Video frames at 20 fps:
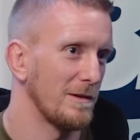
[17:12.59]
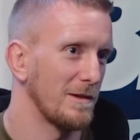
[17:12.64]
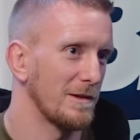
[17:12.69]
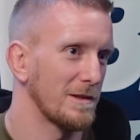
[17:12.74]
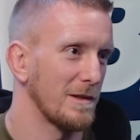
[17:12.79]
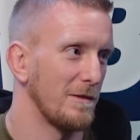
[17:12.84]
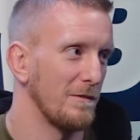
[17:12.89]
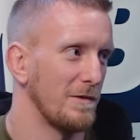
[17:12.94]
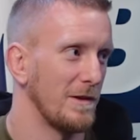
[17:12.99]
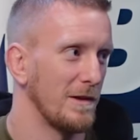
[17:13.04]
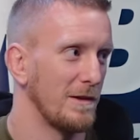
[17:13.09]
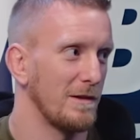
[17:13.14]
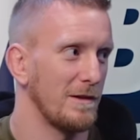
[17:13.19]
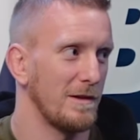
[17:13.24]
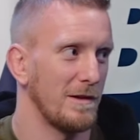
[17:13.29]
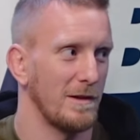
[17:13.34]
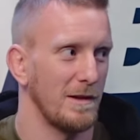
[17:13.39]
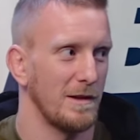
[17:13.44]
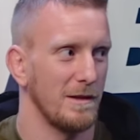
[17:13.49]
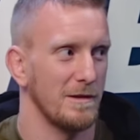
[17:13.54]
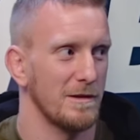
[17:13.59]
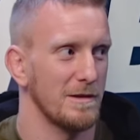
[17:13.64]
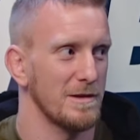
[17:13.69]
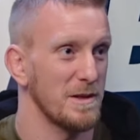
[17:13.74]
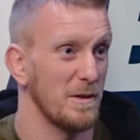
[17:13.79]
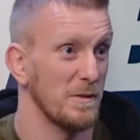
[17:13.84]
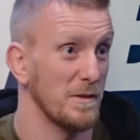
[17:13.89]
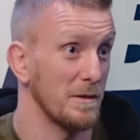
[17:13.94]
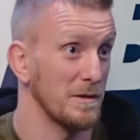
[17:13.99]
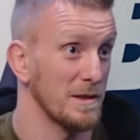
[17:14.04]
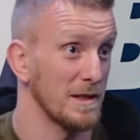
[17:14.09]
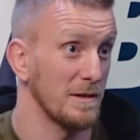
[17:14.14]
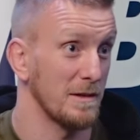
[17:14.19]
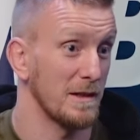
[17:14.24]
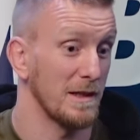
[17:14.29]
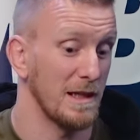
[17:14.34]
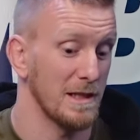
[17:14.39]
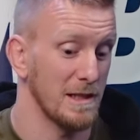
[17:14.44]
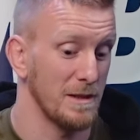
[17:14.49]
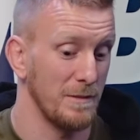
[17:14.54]
something, and then sometimes
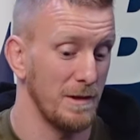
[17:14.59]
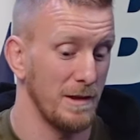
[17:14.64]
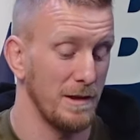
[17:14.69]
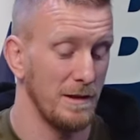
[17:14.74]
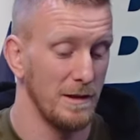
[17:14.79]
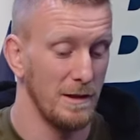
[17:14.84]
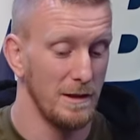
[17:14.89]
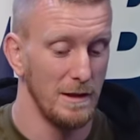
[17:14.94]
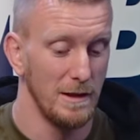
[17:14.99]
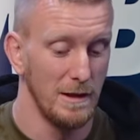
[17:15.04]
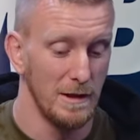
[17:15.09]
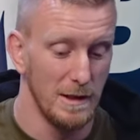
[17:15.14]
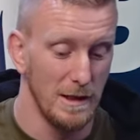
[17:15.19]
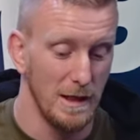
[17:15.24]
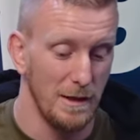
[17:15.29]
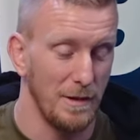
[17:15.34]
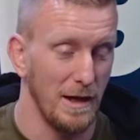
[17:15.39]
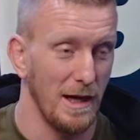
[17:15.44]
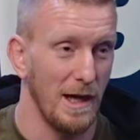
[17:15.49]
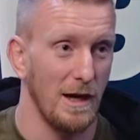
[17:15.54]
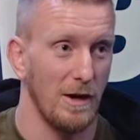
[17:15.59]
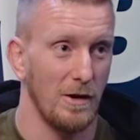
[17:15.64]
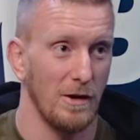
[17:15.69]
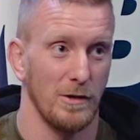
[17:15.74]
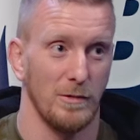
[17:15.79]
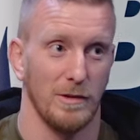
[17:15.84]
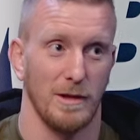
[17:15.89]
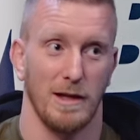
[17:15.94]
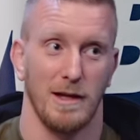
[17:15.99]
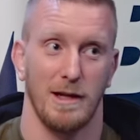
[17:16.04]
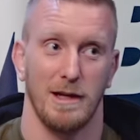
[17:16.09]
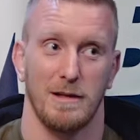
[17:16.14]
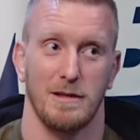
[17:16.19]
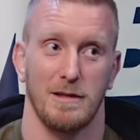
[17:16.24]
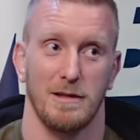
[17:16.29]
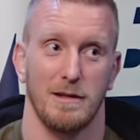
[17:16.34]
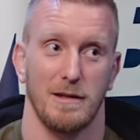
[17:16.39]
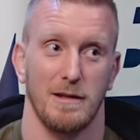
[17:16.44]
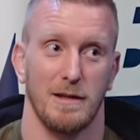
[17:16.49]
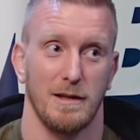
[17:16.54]
it gets a bit a bit hairy with the
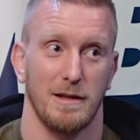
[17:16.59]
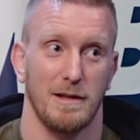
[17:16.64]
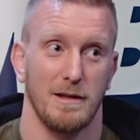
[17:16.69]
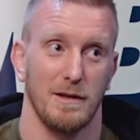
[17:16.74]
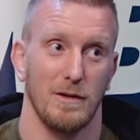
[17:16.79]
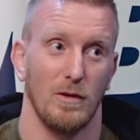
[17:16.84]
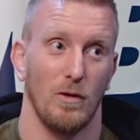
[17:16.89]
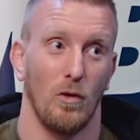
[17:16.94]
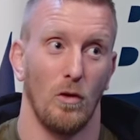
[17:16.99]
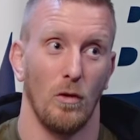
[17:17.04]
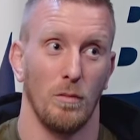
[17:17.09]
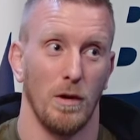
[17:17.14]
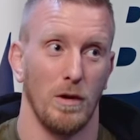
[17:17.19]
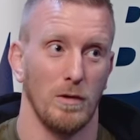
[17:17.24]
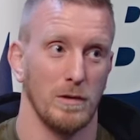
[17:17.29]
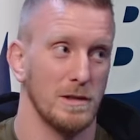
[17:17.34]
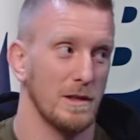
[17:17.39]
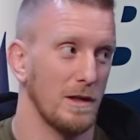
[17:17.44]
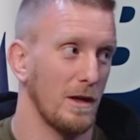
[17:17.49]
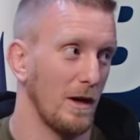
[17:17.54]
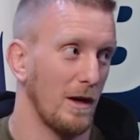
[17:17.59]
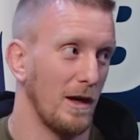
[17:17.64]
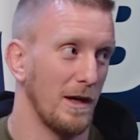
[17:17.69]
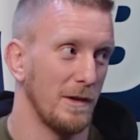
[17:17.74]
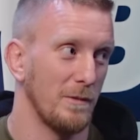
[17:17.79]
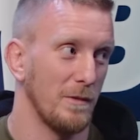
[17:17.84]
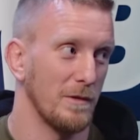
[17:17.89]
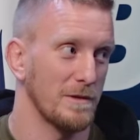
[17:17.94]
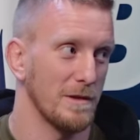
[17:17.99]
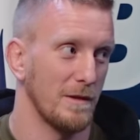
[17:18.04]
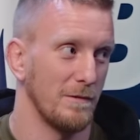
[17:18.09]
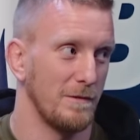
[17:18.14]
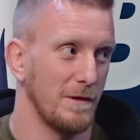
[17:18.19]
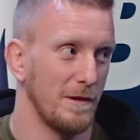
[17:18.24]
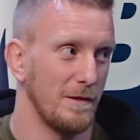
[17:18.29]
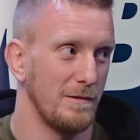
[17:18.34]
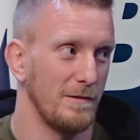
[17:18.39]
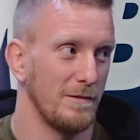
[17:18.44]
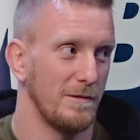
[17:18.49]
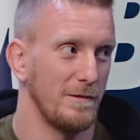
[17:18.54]
leg, like almost colliding with
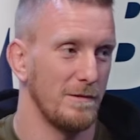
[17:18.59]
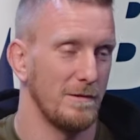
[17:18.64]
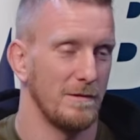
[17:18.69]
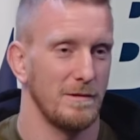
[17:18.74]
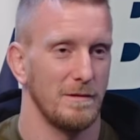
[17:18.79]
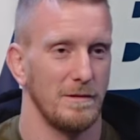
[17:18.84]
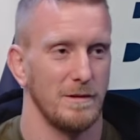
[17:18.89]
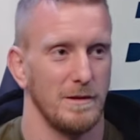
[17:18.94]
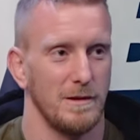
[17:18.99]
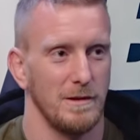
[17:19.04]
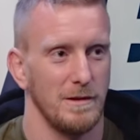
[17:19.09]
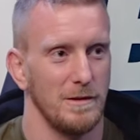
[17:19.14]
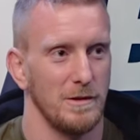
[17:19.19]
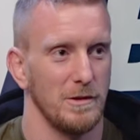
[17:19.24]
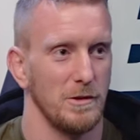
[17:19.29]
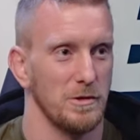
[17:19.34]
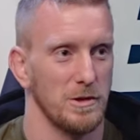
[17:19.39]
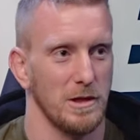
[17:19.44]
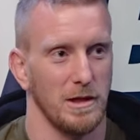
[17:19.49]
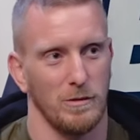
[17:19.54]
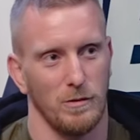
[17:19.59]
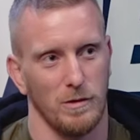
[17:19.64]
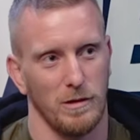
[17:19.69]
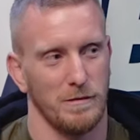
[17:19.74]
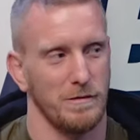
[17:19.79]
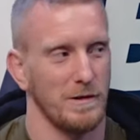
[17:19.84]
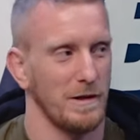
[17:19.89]
something, usually one of